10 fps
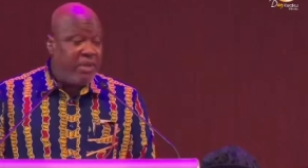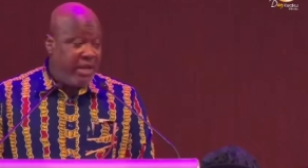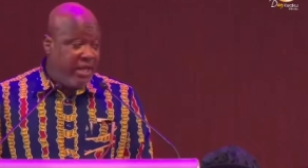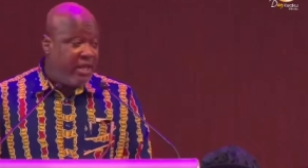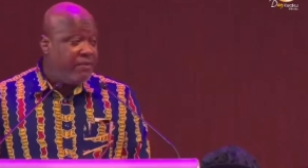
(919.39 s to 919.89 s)

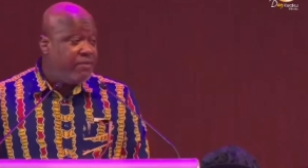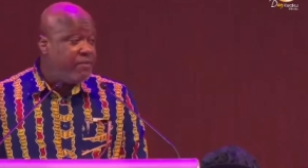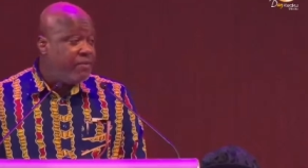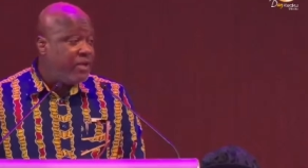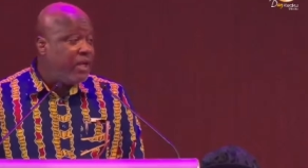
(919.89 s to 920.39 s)
Believe
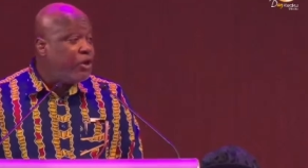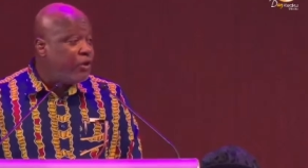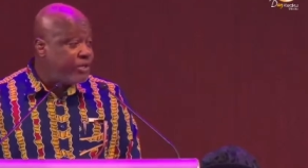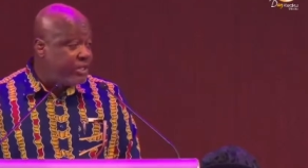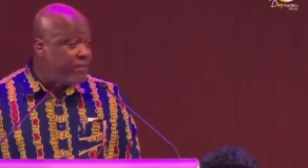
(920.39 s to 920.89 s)
in
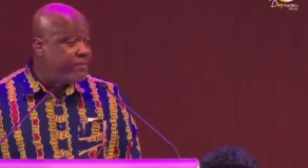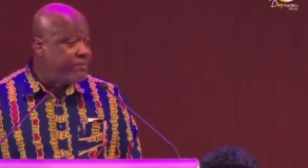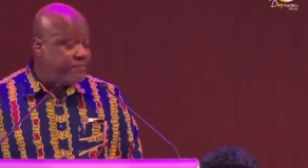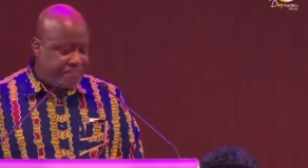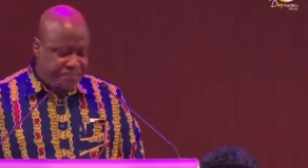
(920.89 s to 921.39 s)

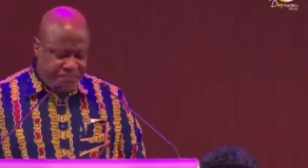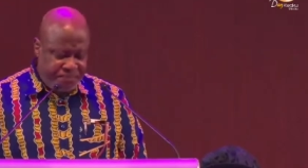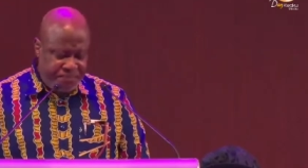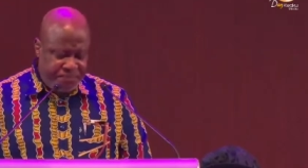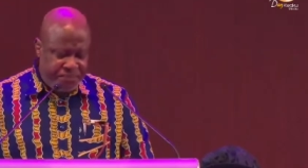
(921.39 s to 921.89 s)
yourself.
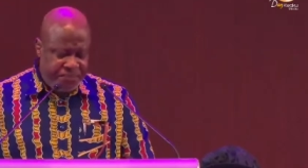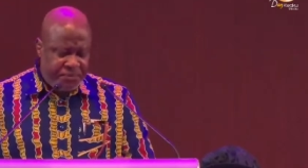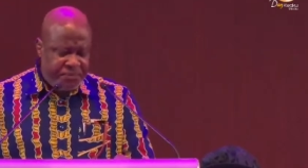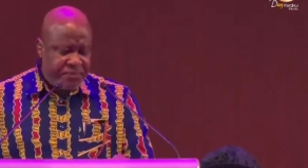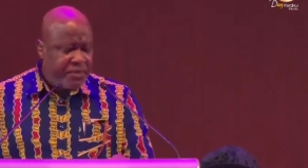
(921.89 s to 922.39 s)

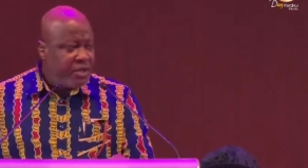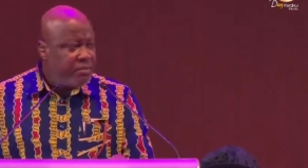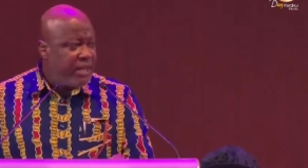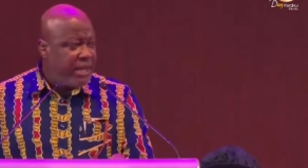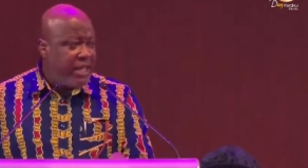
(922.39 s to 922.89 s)

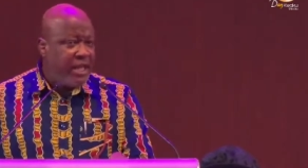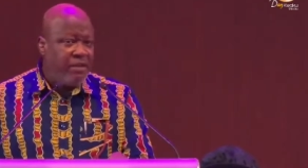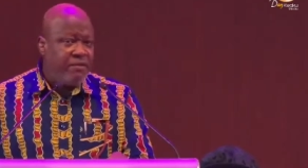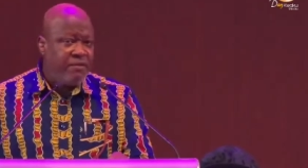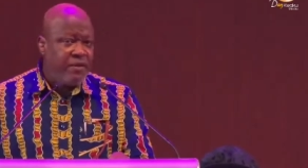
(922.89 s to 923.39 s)

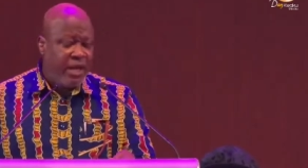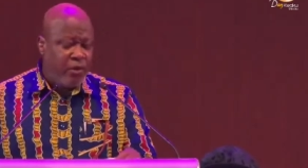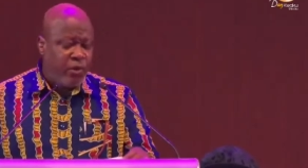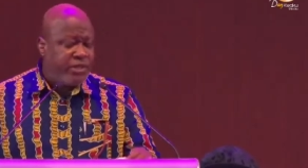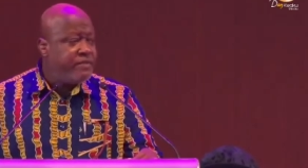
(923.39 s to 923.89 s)
Believe
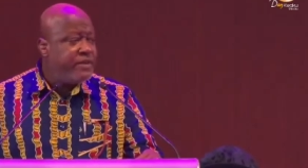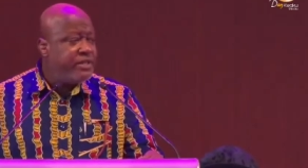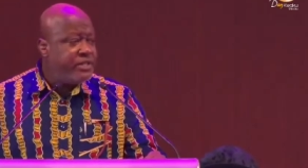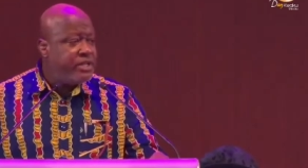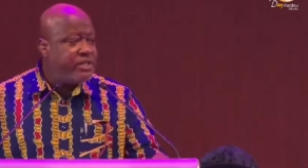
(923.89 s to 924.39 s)
in whatever
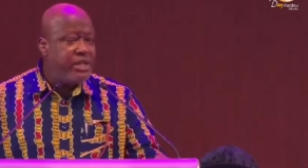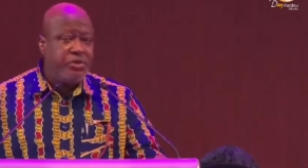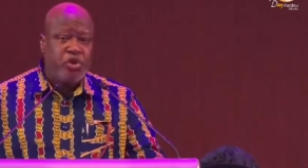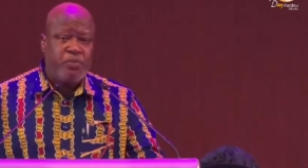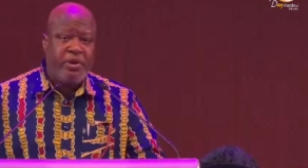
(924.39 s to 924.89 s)
it is that
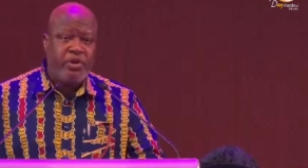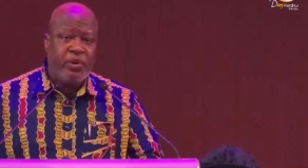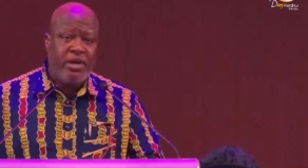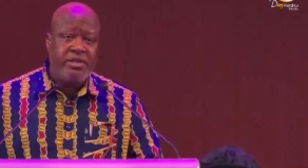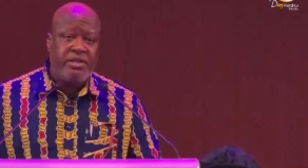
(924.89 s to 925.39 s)
your
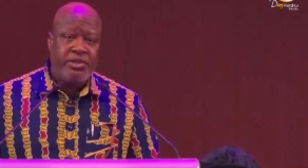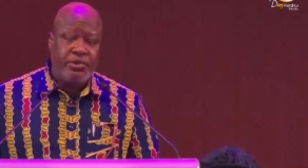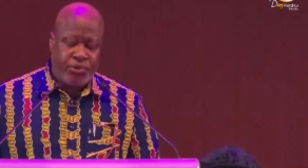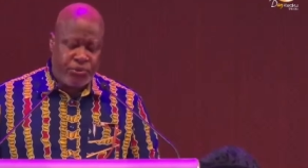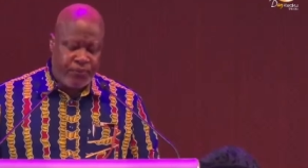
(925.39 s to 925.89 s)
spirituality
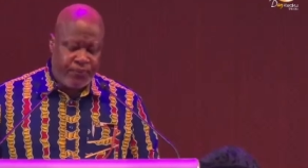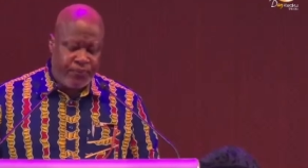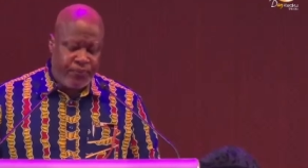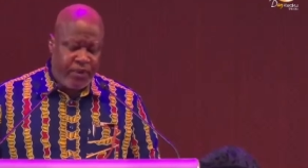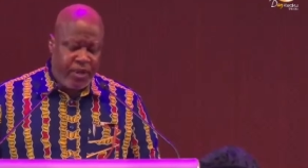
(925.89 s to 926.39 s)
tells you.
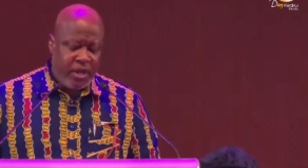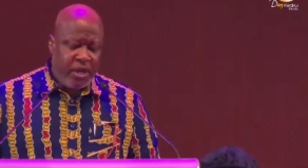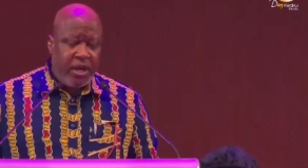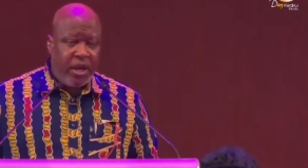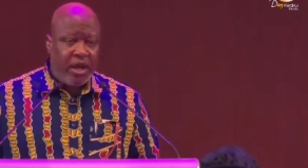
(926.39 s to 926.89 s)

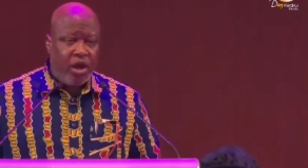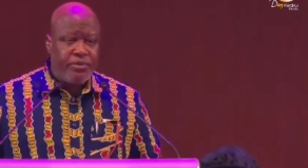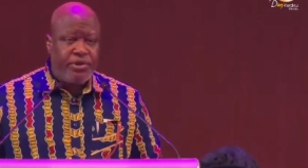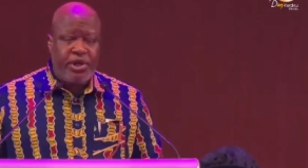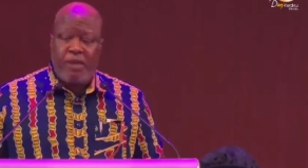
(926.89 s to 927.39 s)
It
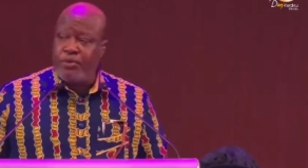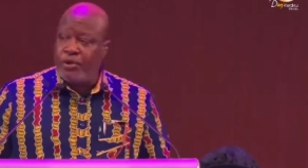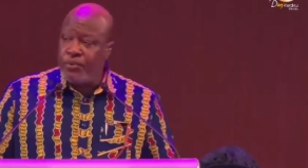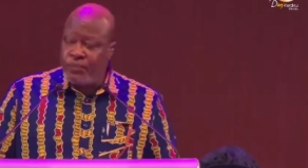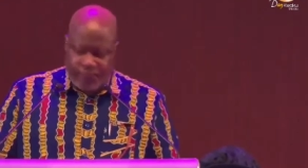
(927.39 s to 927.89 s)
helps shape
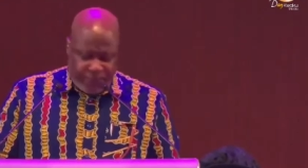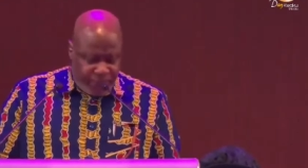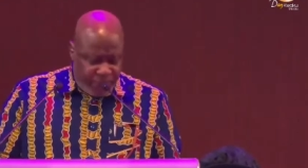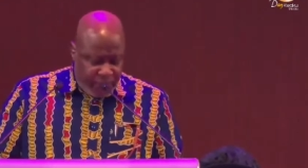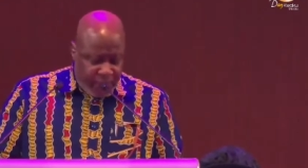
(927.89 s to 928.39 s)
you.
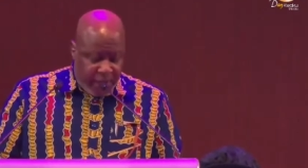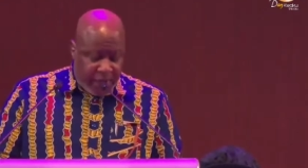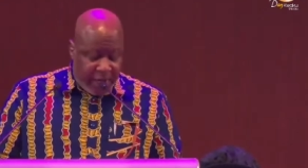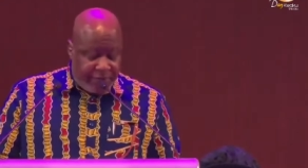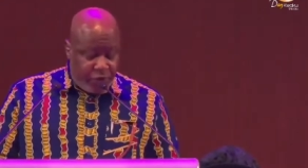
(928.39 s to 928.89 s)
It
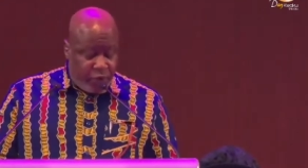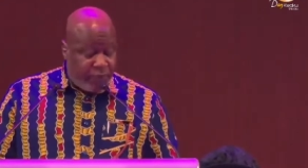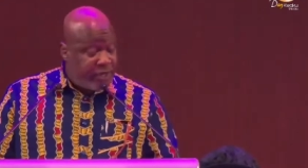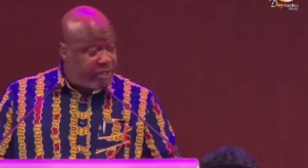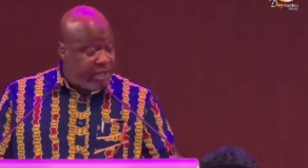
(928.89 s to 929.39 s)
gives you
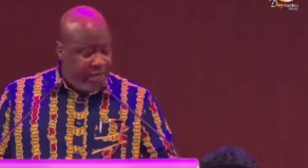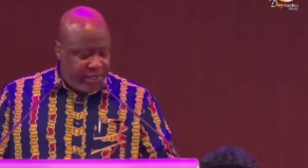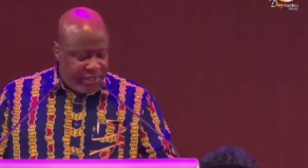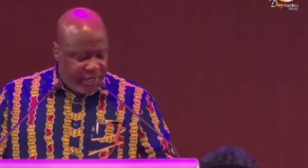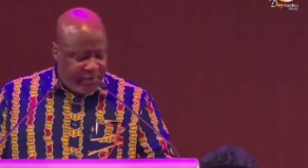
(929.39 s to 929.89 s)
personal
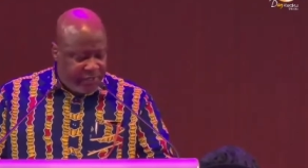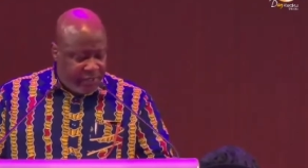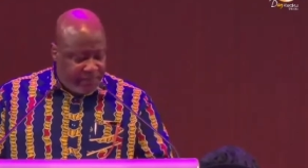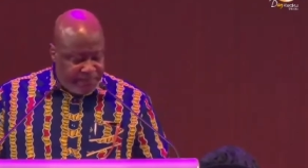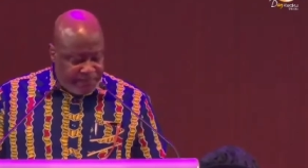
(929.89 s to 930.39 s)
integrity.